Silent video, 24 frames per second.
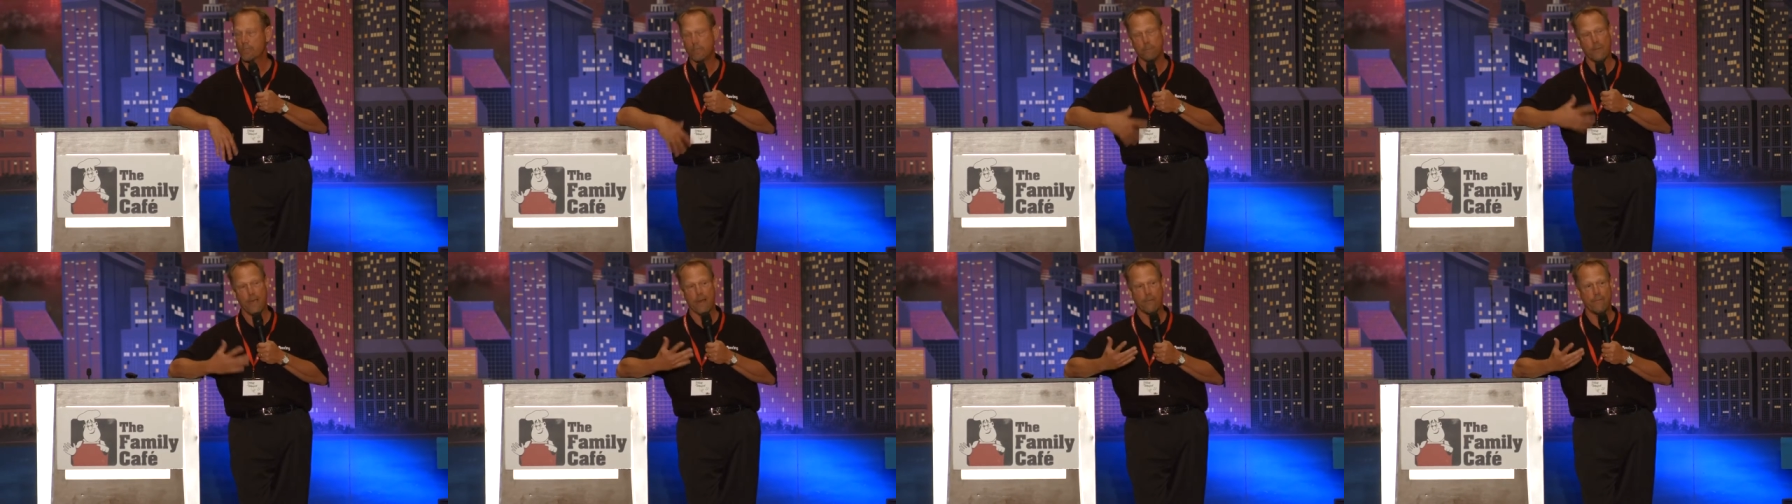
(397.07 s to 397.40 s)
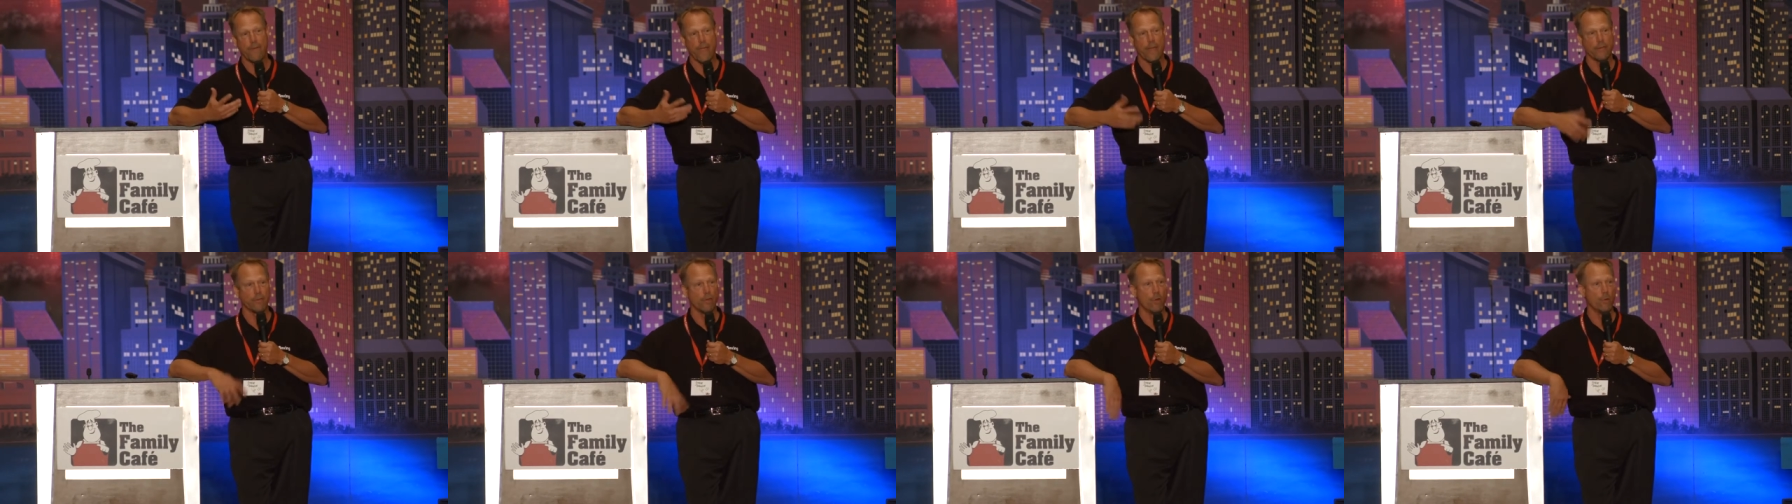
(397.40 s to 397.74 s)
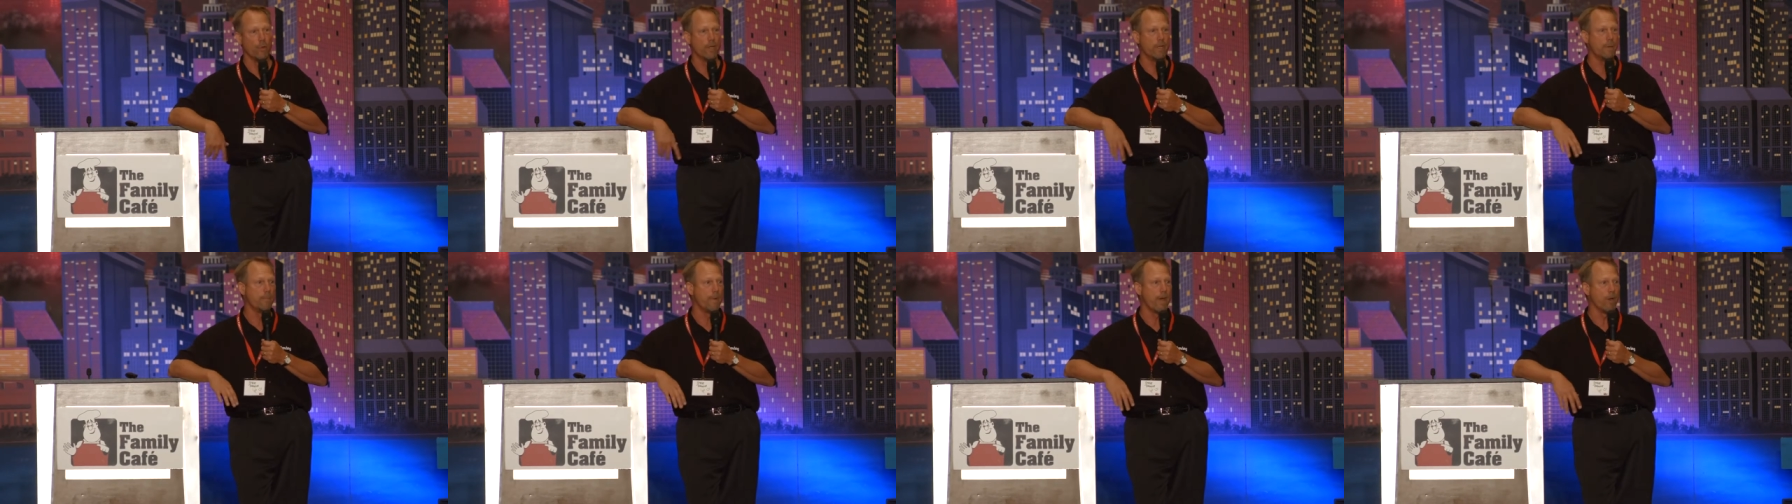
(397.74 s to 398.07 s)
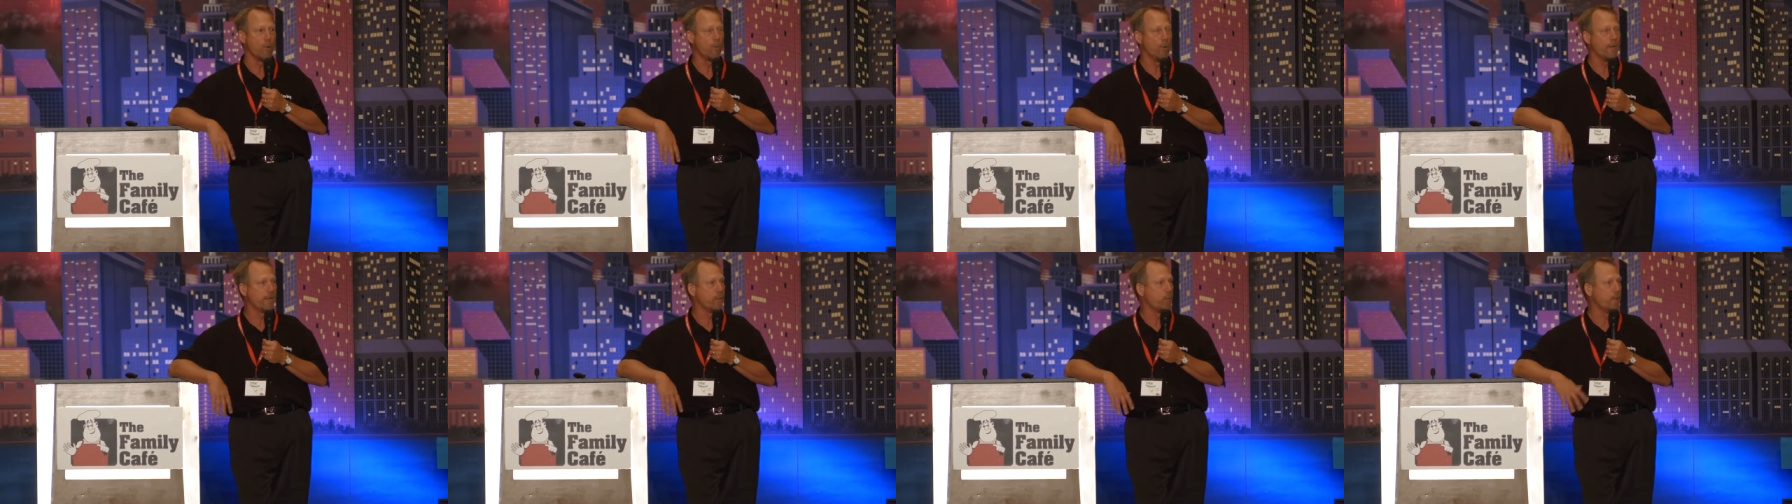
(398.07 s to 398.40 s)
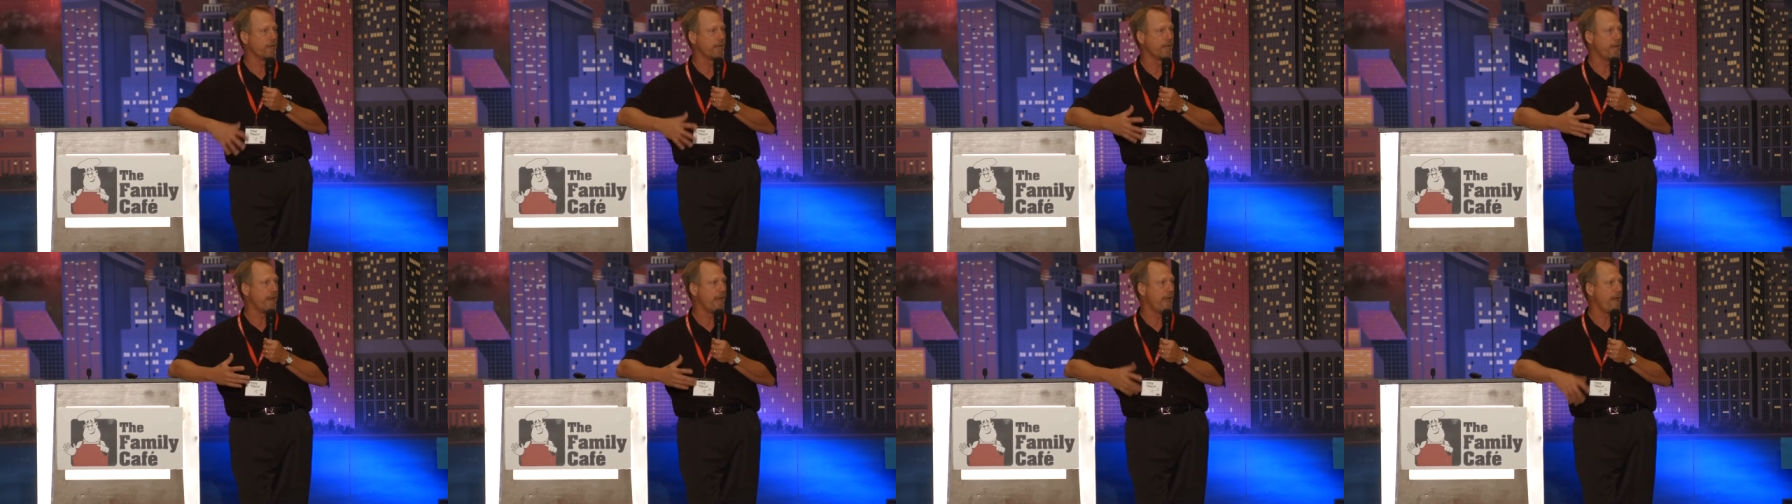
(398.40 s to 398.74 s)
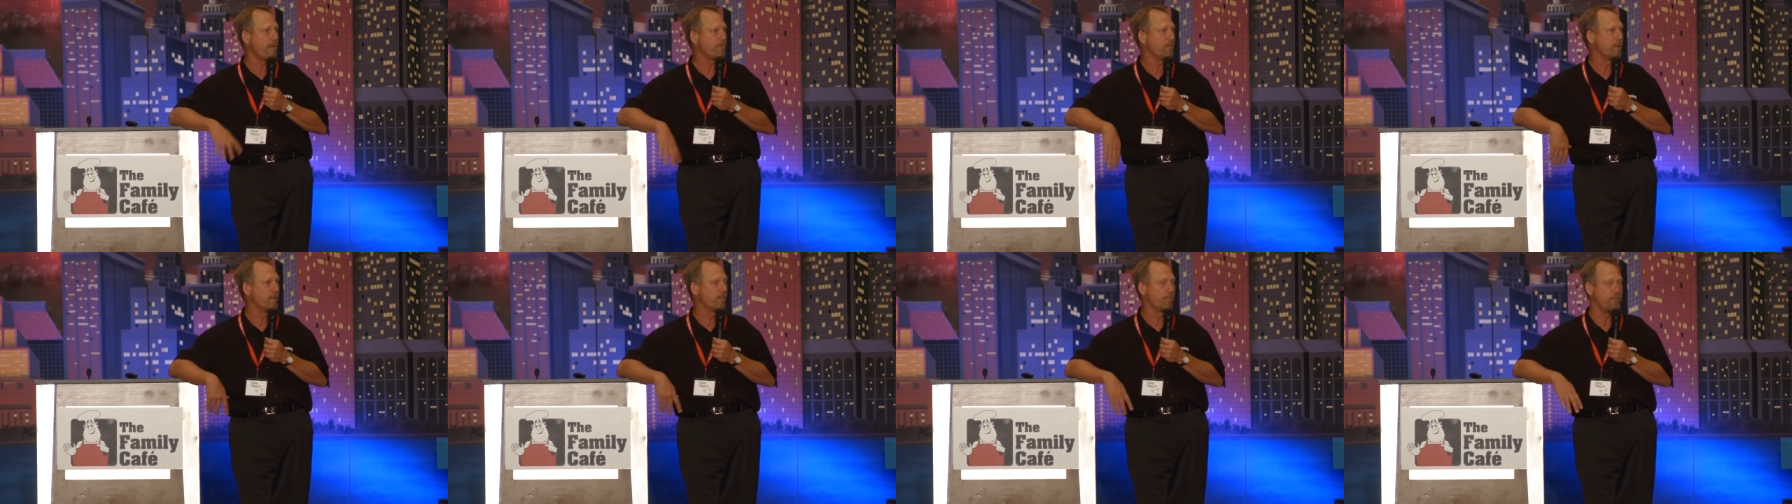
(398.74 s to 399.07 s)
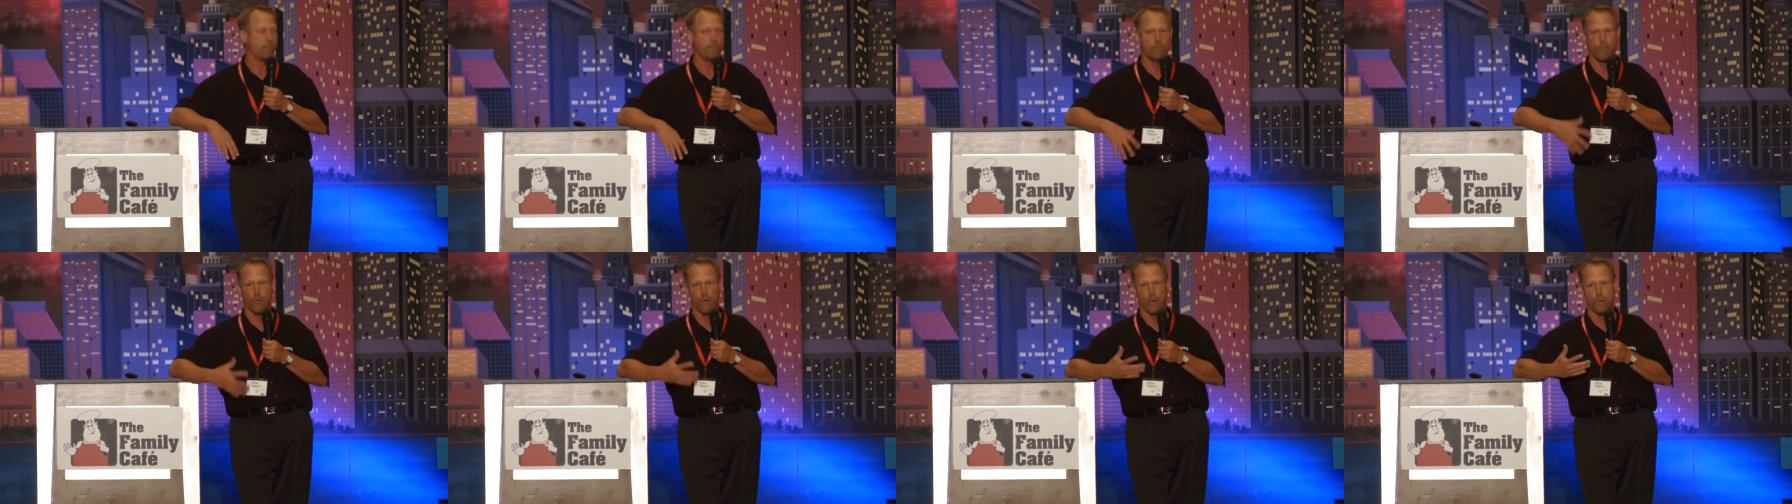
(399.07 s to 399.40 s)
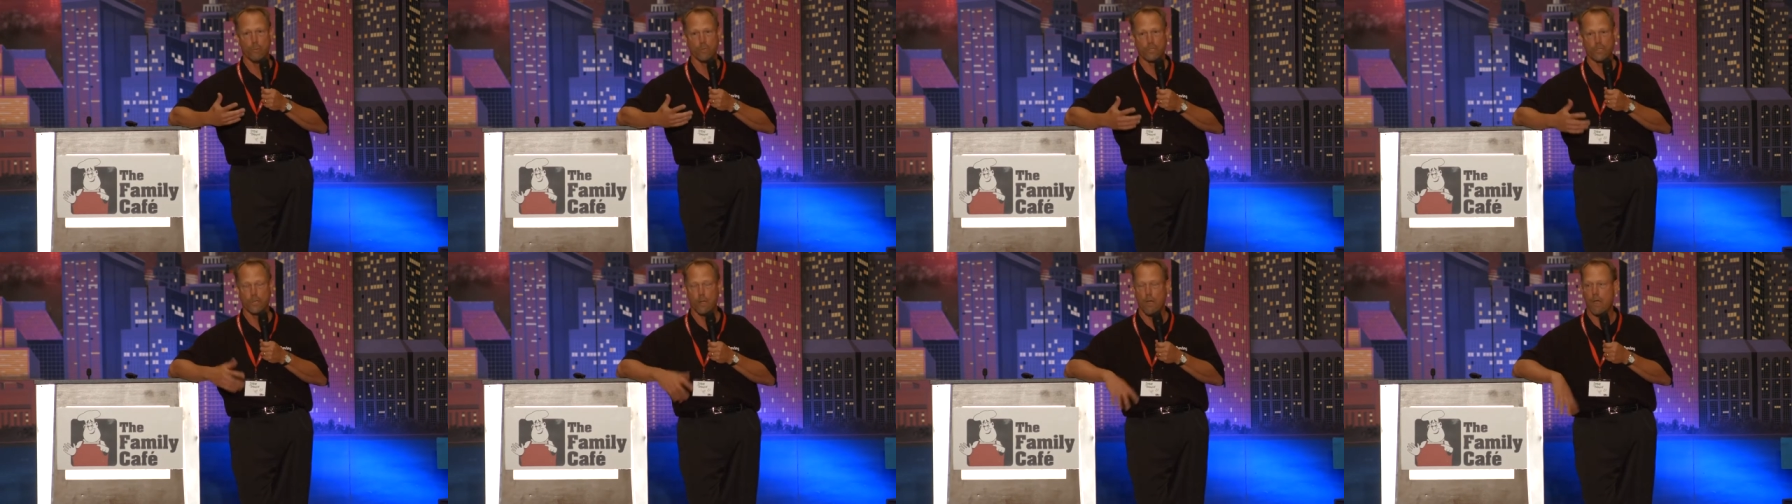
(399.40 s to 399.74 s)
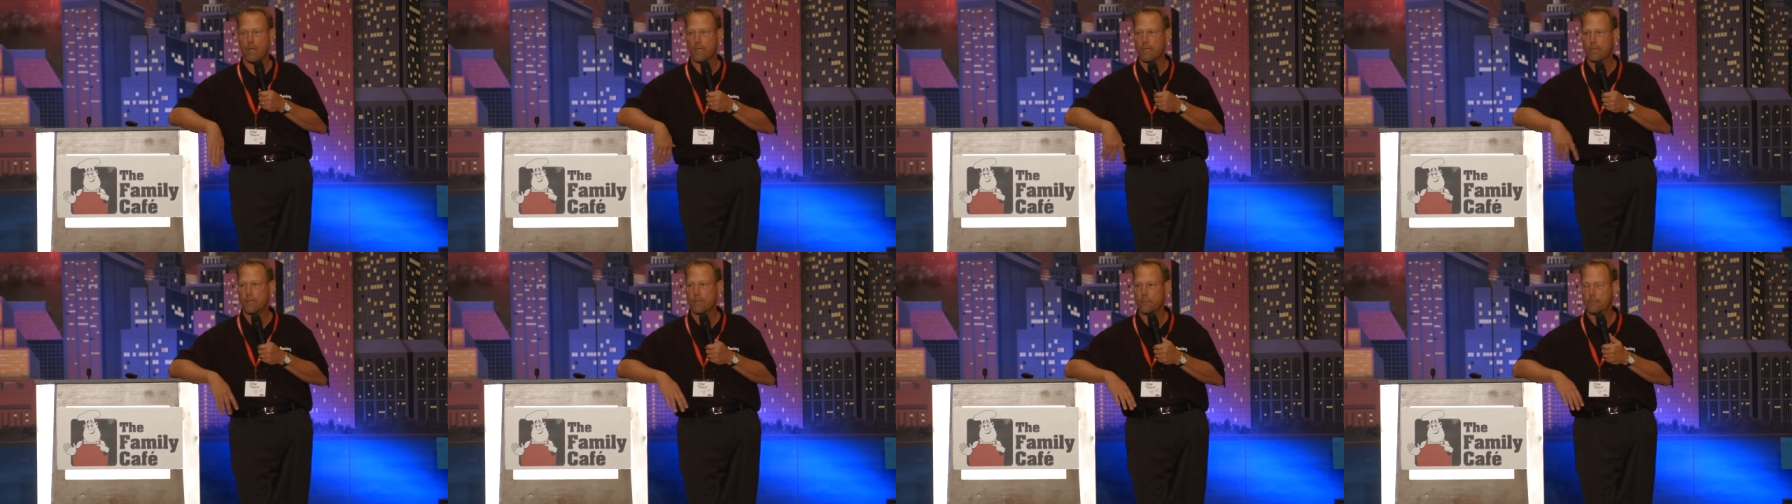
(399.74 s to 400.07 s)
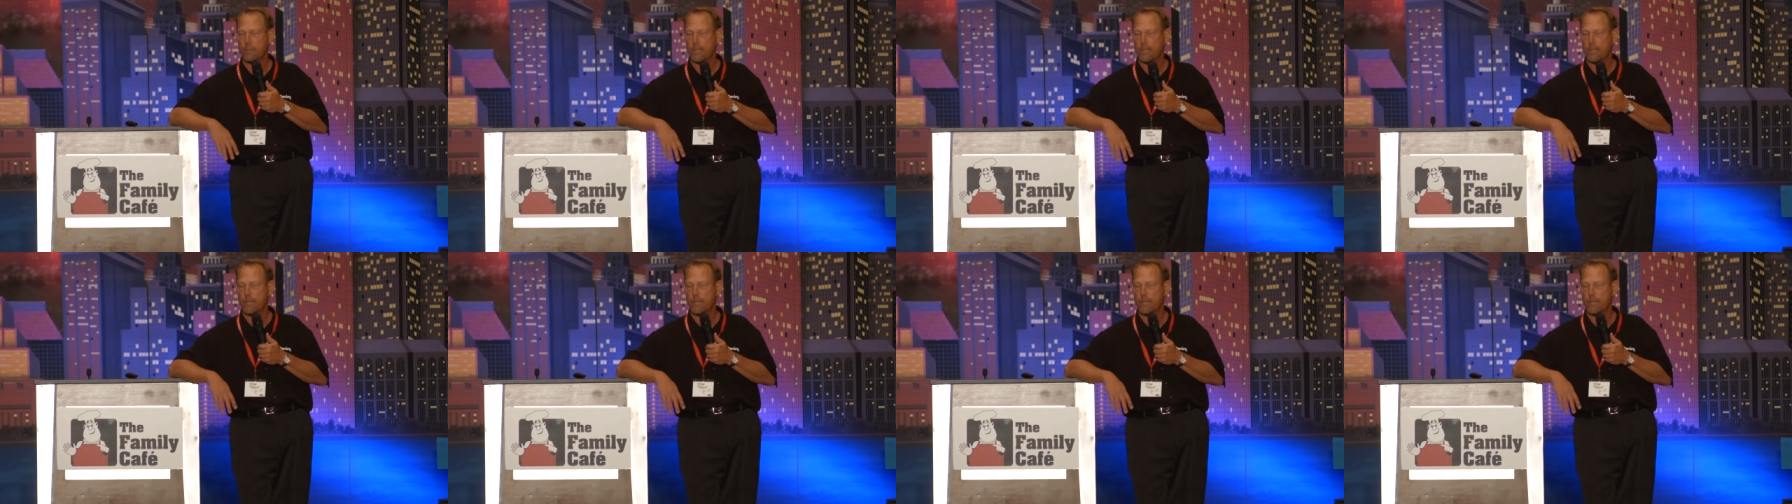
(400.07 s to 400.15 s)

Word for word: As a matter of fact, only about a week, week and a half before he was talking